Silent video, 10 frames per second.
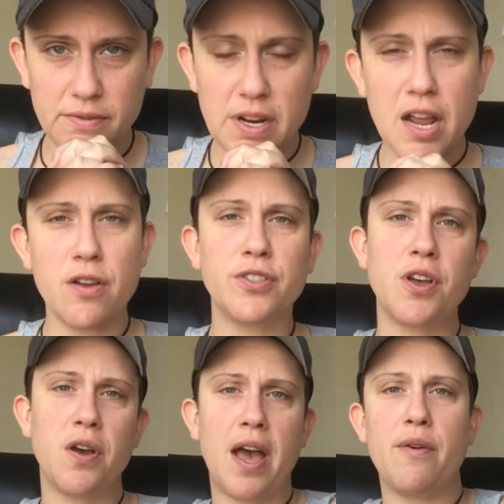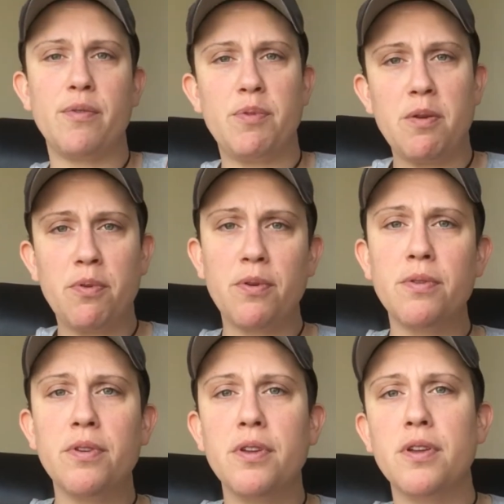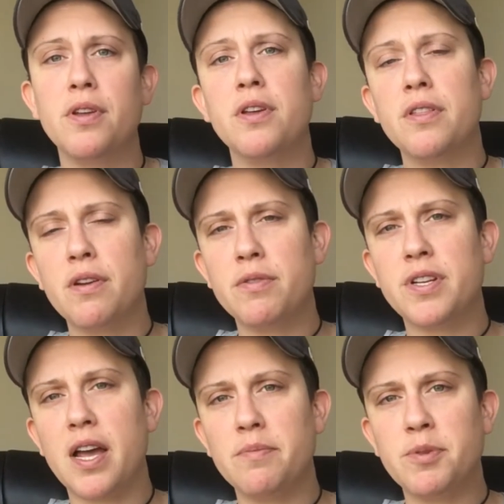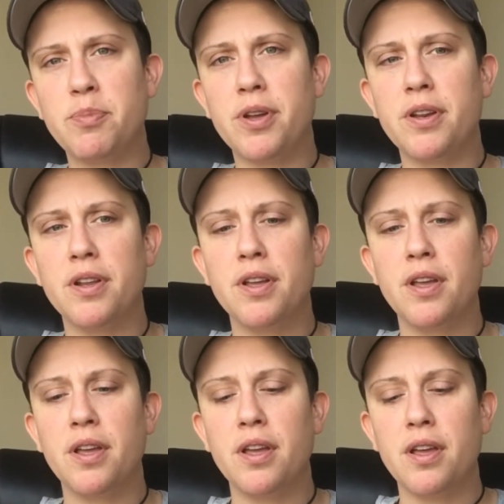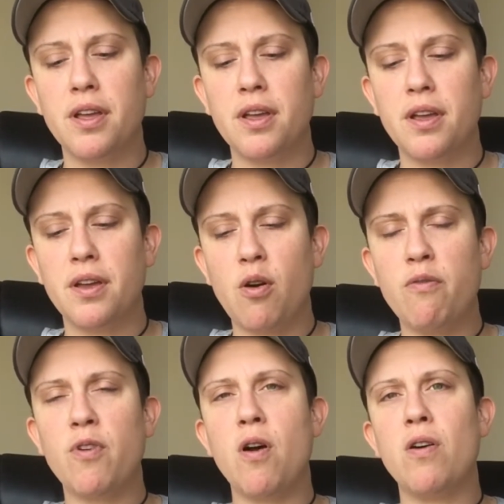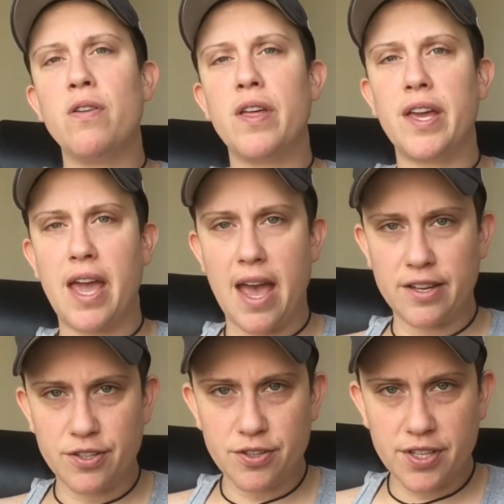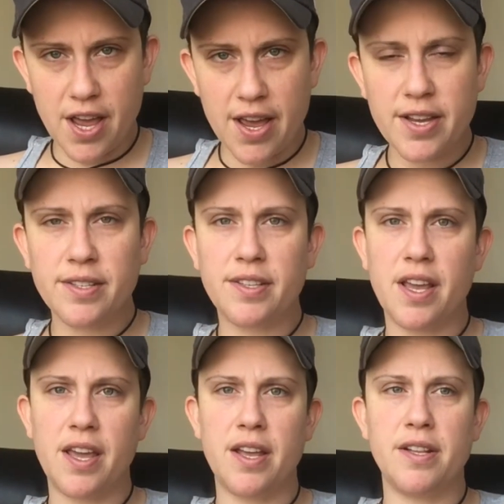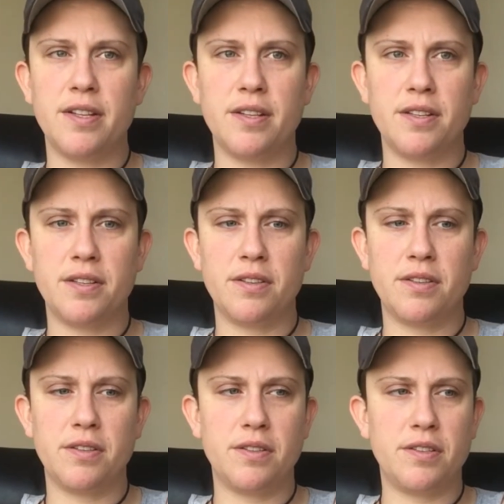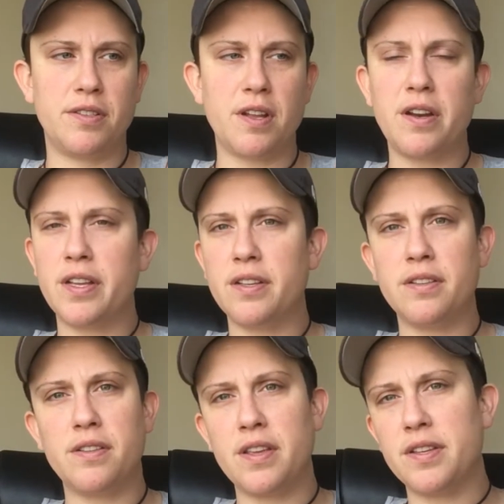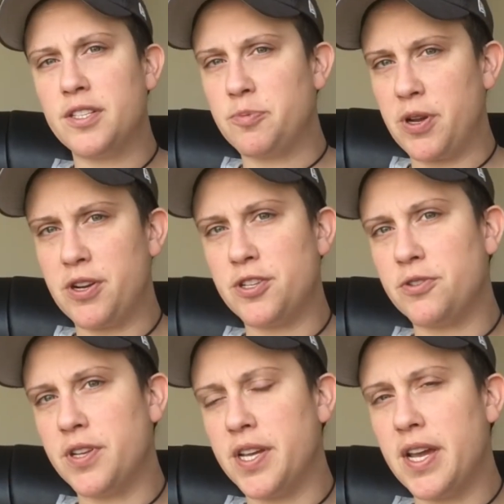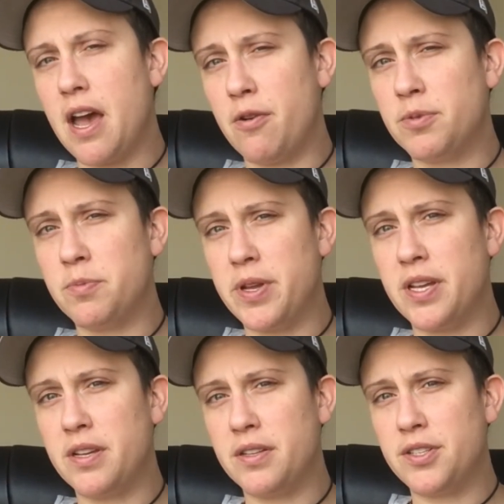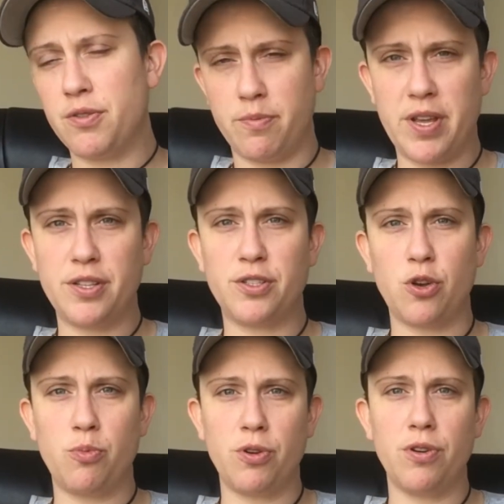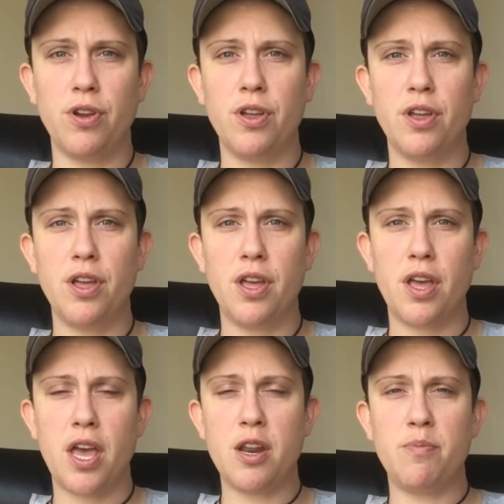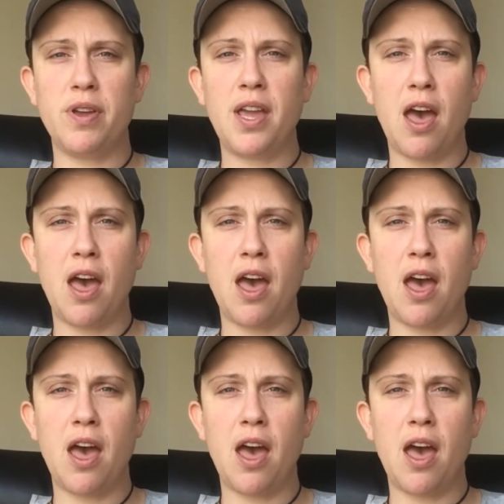and I also hung out with people. There were times, but overall, like exercise and studying things spiritually helped me to remain sober. And a big